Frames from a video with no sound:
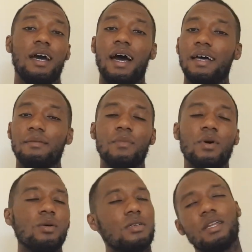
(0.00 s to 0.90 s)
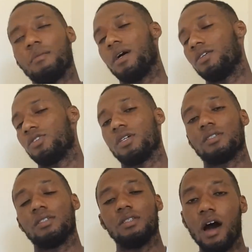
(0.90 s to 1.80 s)
and most of them are just
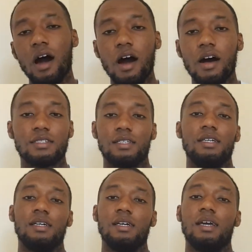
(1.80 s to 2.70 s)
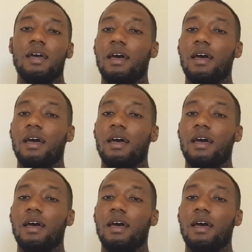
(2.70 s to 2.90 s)
nasty.